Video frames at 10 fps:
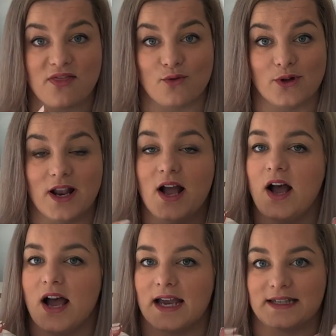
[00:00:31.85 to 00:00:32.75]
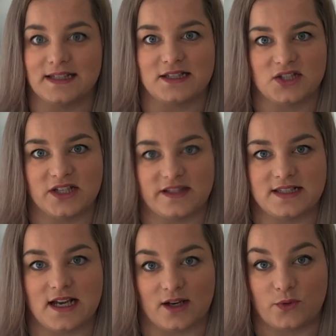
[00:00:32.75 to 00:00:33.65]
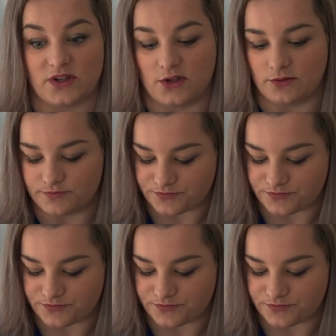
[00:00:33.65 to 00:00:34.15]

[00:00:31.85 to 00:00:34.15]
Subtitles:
thought I need to share this hack with you.